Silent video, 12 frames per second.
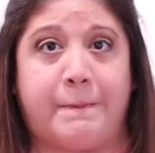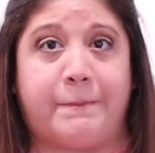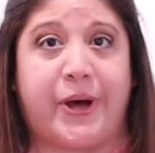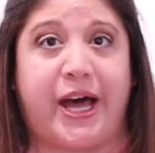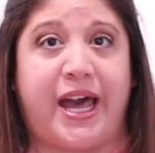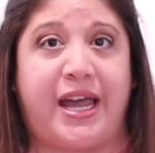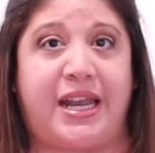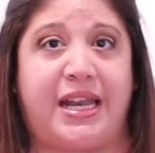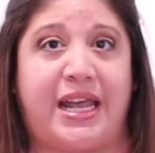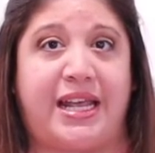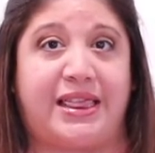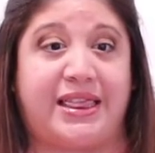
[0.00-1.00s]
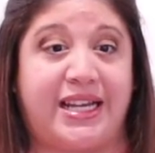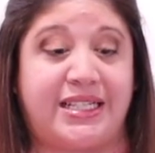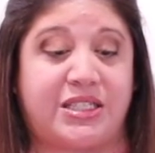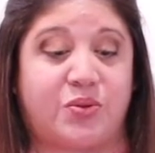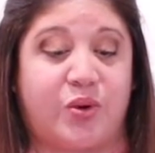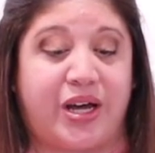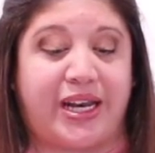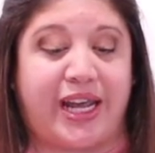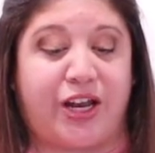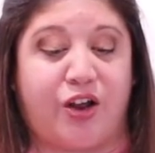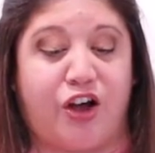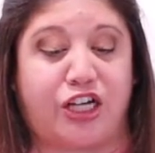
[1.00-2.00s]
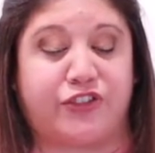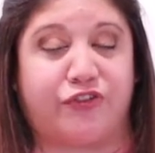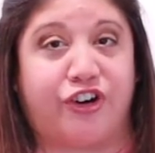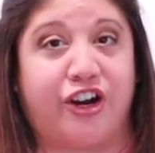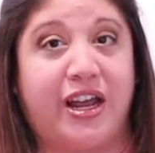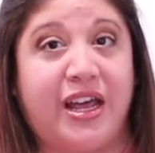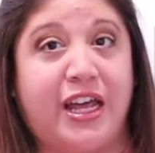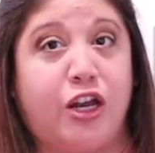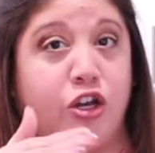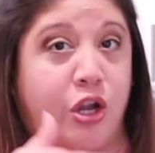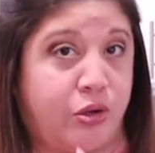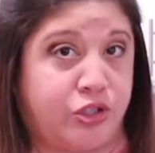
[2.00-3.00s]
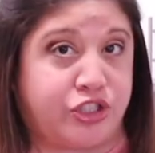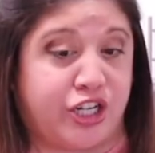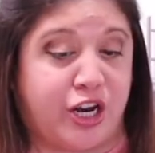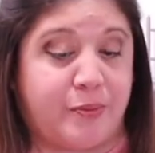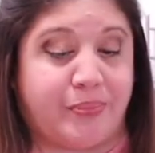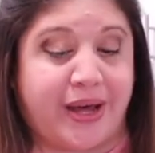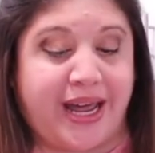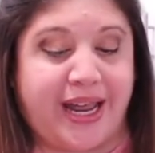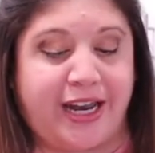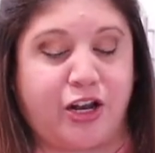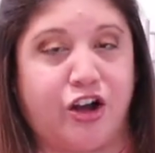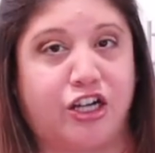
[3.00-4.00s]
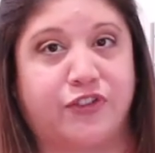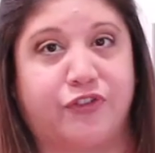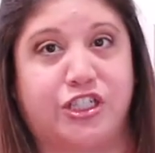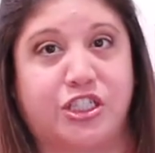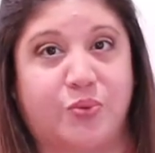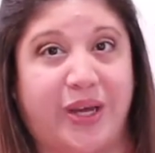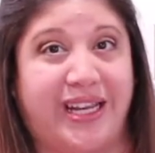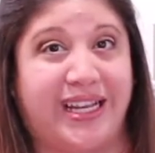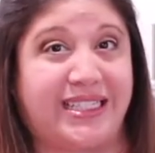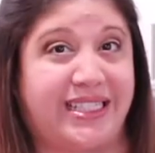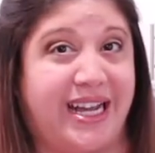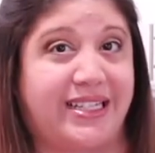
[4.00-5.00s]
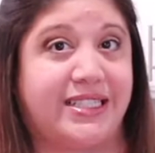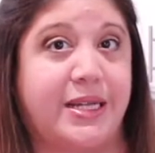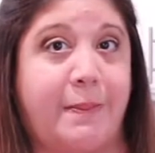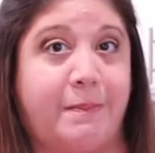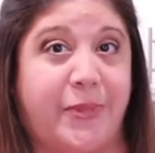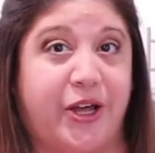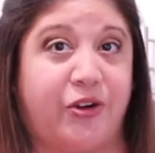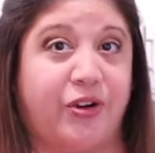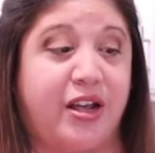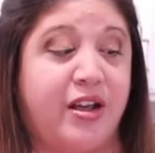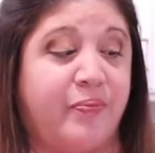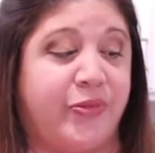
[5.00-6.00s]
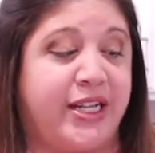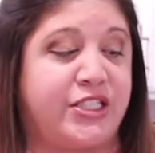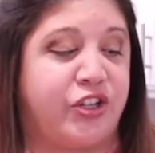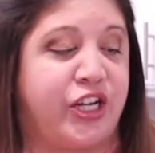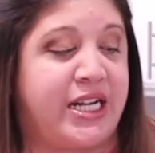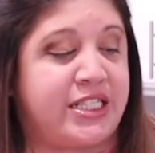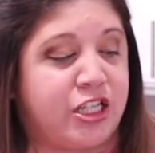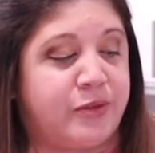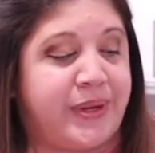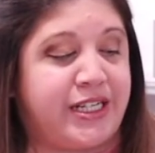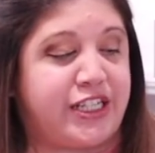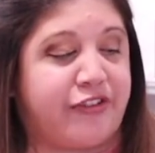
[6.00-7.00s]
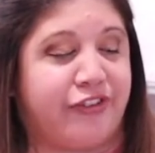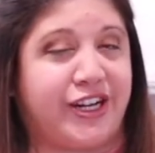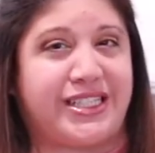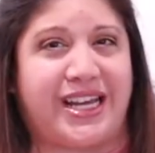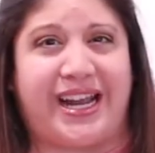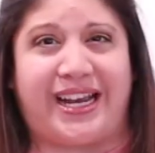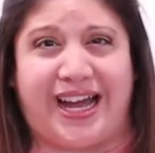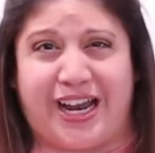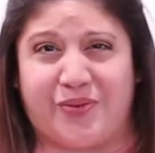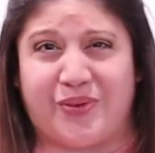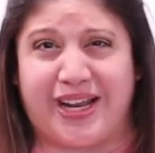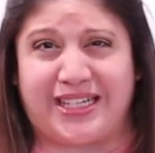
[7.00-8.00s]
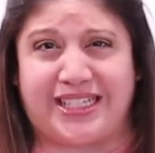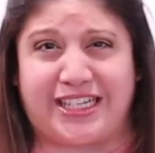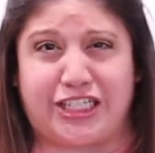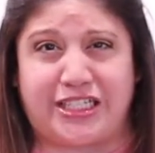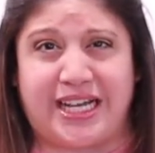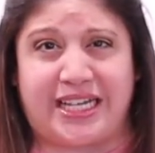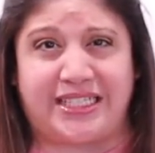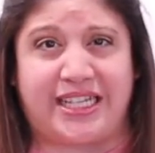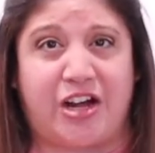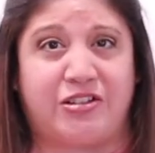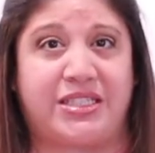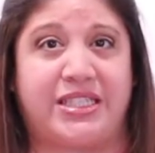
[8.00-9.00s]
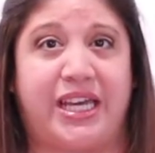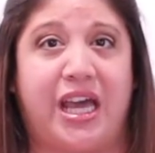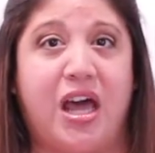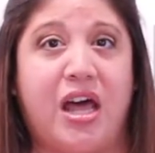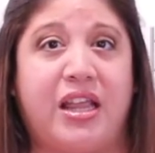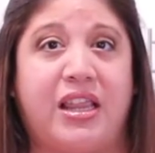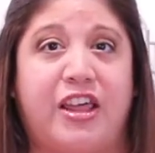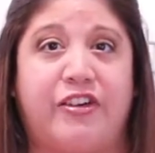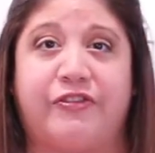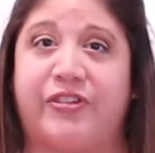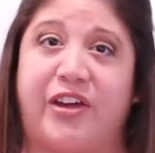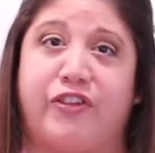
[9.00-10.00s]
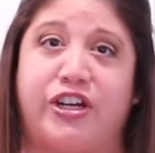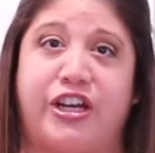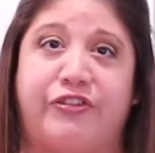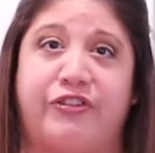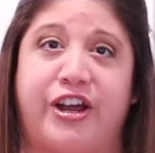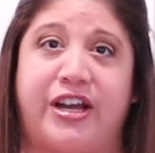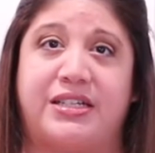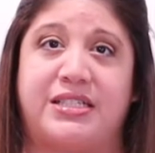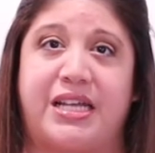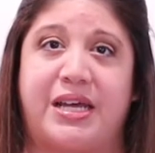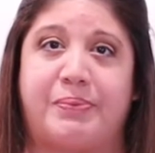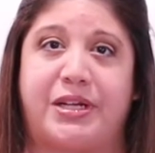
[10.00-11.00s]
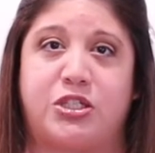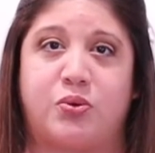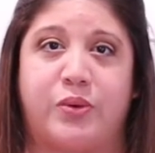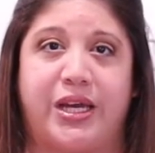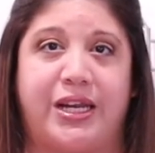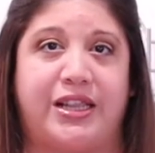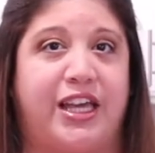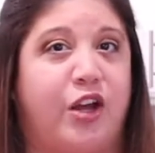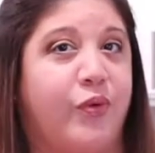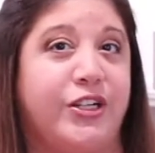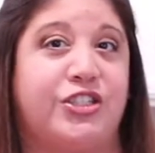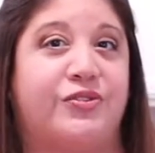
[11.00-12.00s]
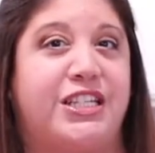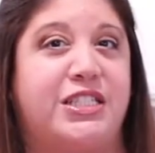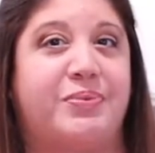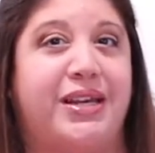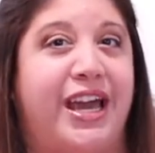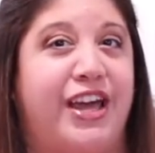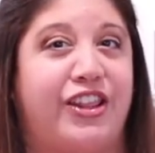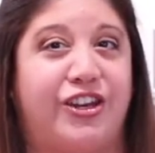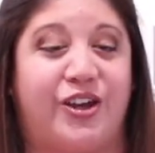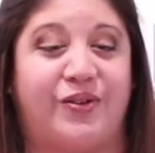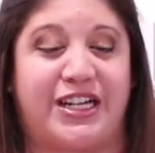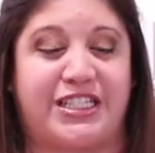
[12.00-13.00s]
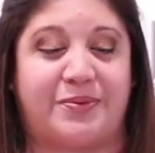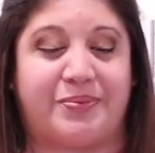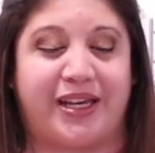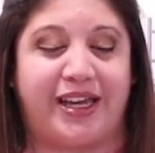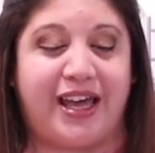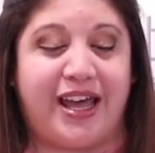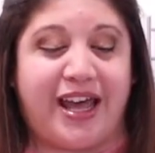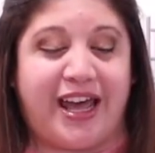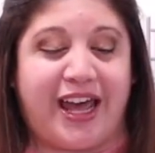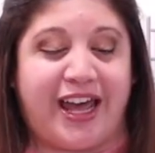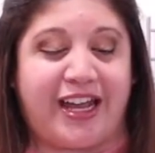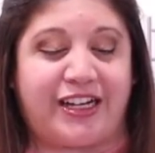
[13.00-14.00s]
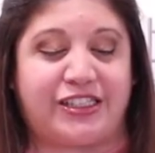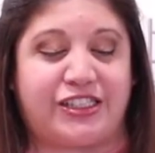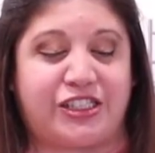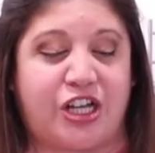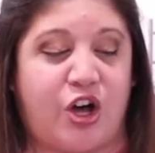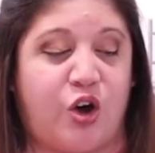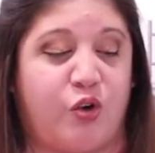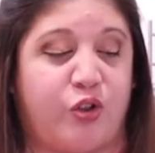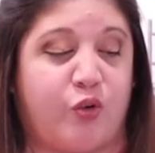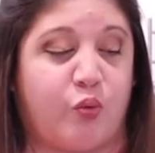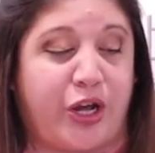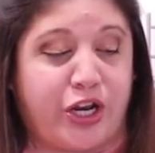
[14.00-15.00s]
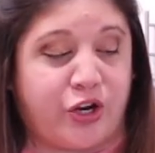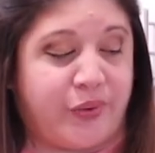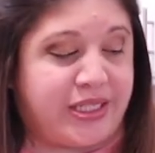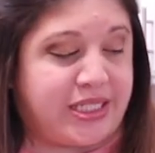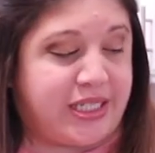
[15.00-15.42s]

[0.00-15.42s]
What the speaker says: but in this one, it calls for no sugar, but it calls for sweetened condensed milk. And so there is a little bit difference, and I kind of wanted to test it out, see the flavor difference between the original recipe and the new recipe. And so what you're going to